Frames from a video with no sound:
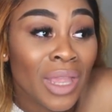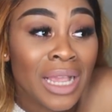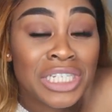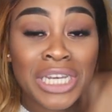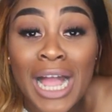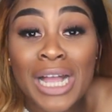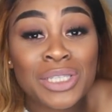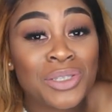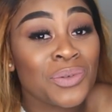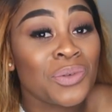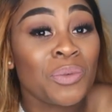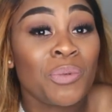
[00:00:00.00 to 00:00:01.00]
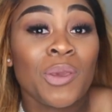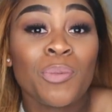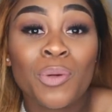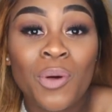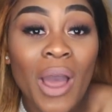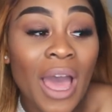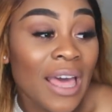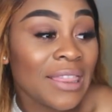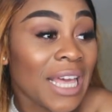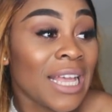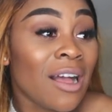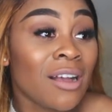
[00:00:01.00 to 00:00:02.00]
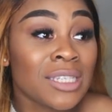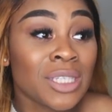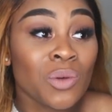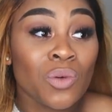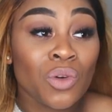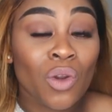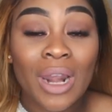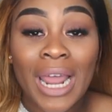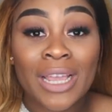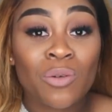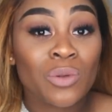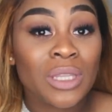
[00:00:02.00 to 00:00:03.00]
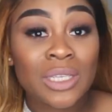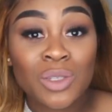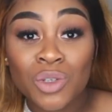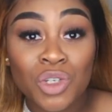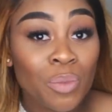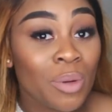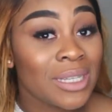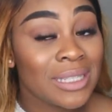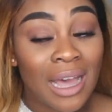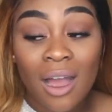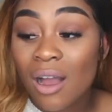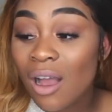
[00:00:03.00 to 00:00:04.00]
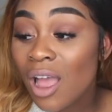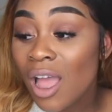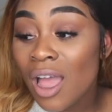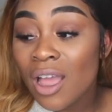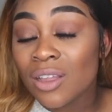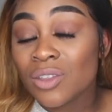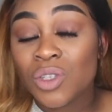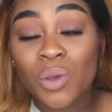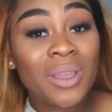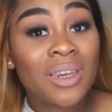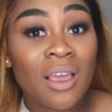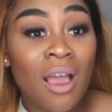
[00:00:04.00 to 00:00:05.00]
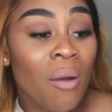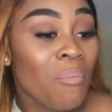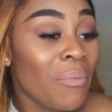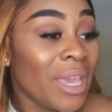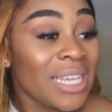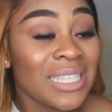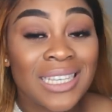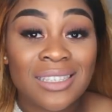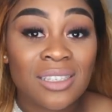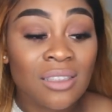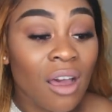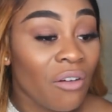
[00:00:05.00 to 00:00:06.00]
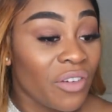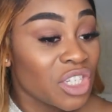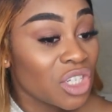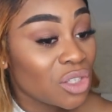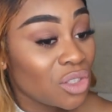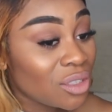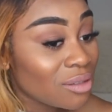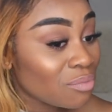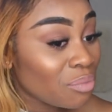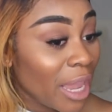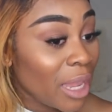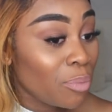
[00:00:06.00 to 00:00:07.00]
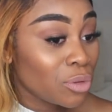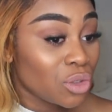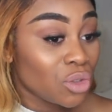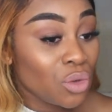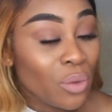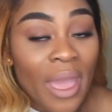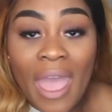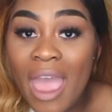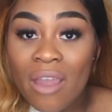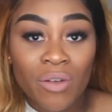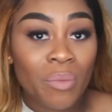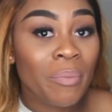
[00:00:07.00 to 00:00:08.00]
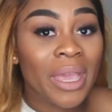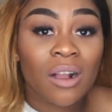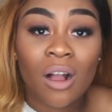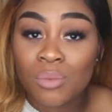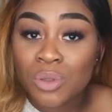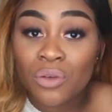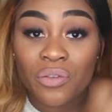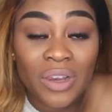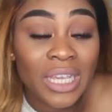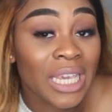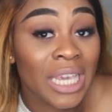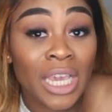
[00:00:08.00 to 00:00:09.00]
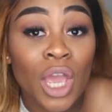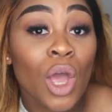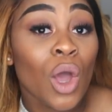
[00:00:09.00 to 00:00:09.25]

Shout out to all the people that are still not like all these YouTubers that are doing amazing stuff and just able to do hair and makeup so fleeky.